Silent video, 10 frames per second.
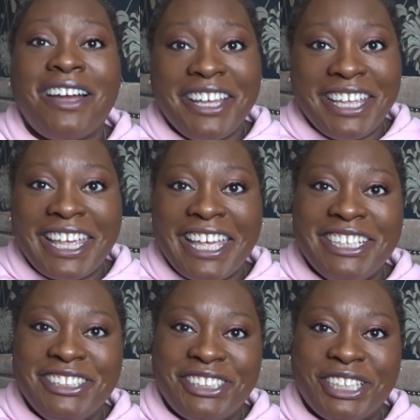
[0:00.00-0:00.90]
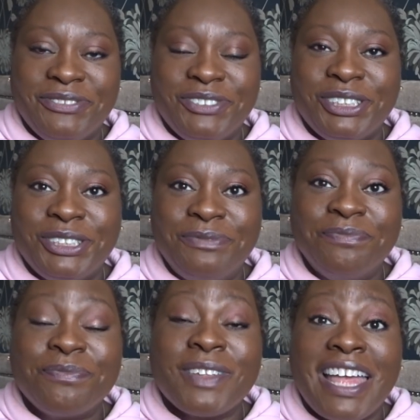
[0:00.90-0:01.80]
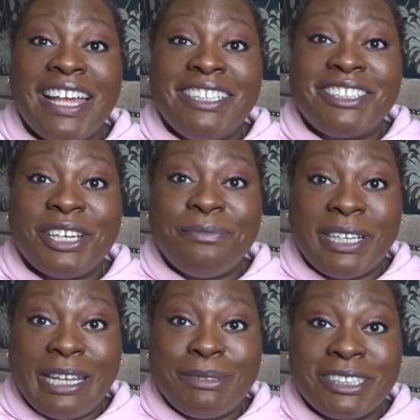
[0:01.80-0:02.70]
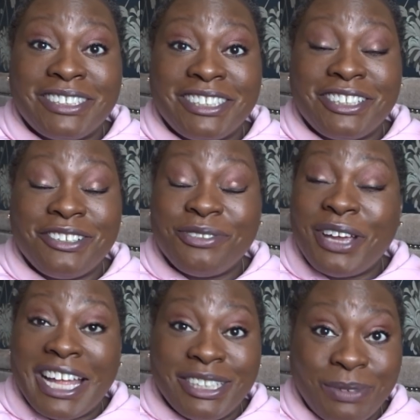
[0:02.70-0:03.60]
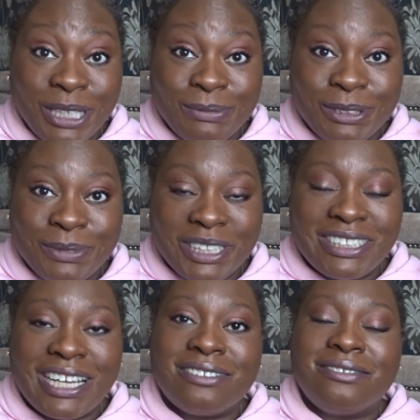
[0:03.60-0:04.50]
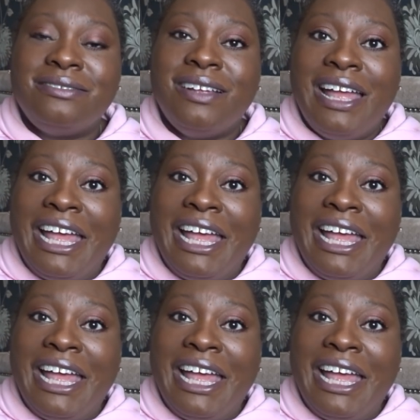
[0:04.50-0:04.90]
Hi again and good afternoon. So my name is Sussex Sandra and welcome to my channel.